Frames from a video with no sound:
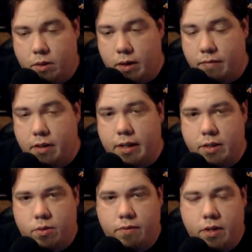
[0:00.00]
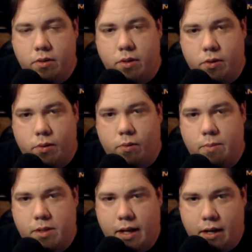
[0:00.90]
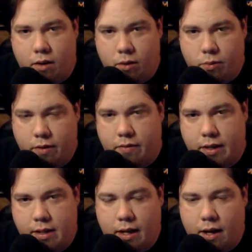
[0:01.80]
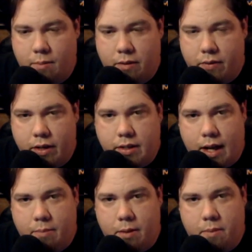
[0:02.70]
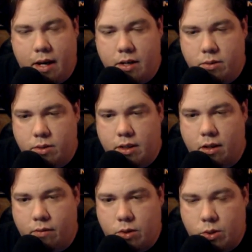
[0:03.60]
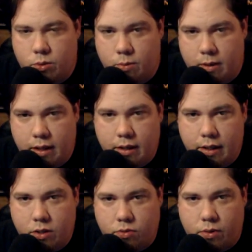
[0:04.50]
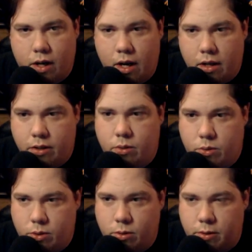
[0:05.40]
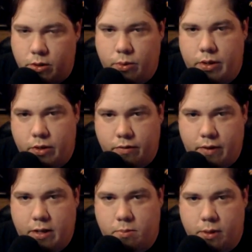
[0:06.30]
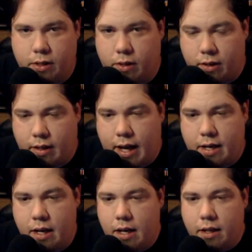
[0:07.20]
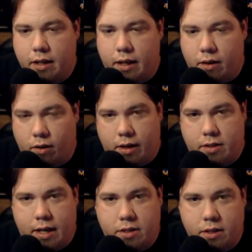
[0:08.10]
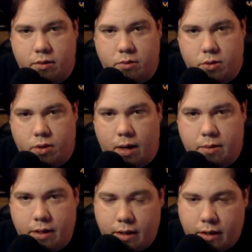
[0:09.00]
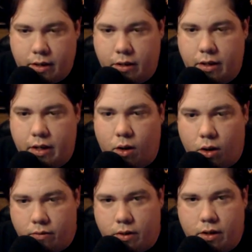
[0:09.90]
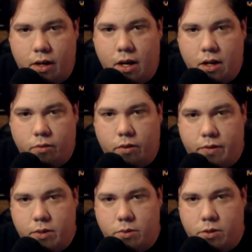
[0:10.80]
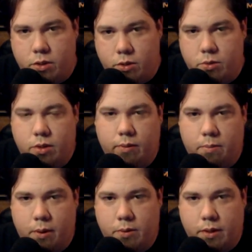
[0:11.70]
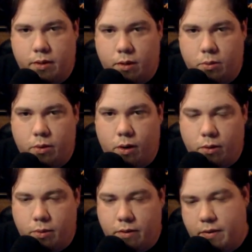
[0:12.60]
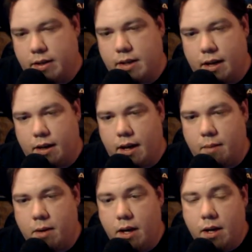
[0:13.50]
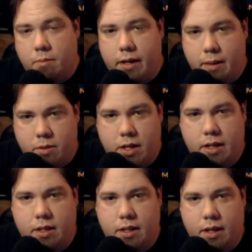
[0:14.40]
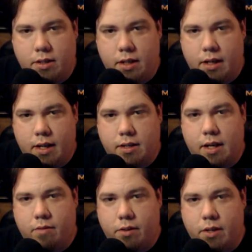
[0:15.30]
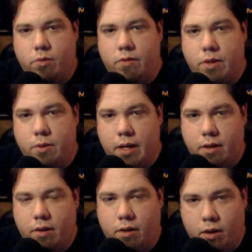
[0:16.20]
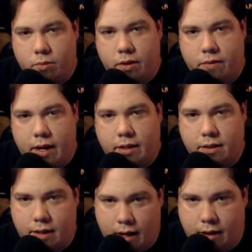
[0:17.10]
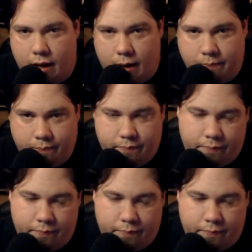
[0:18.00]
If you like this review, you can go to our website at HardwareFX.com. At the very top of the page, you'll see all of our social media links for YouTube and Twitter and Facebook and all of that, and RSS. And you can subscribe to there. You can get all of our reviews and news that we post on HardwareFX.com. My name is Jason, and I'll see you next time for another review here on HardwareFX.com.